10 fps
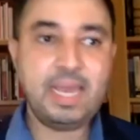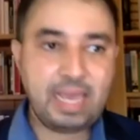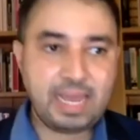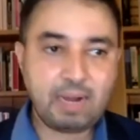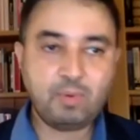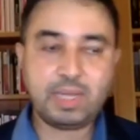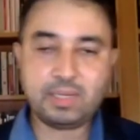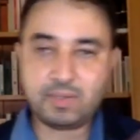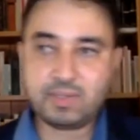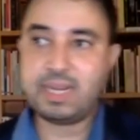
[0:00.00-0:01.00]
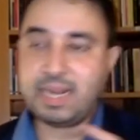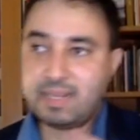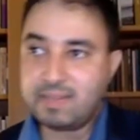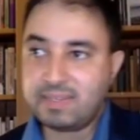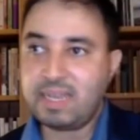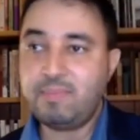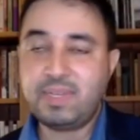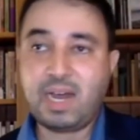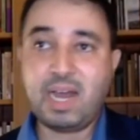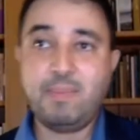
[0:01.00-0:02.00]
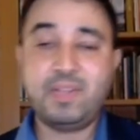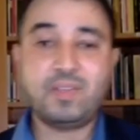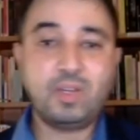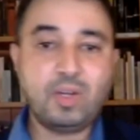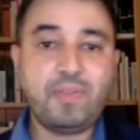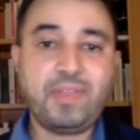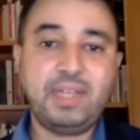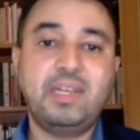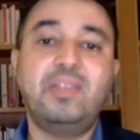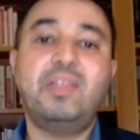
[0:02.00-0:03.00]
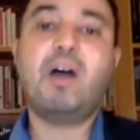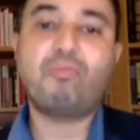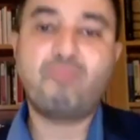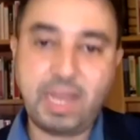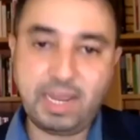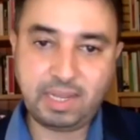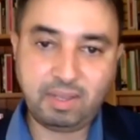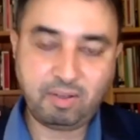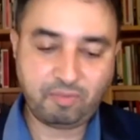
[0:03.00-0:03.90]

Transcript: And I would like to say that at the same time, it's a good thing that they are writing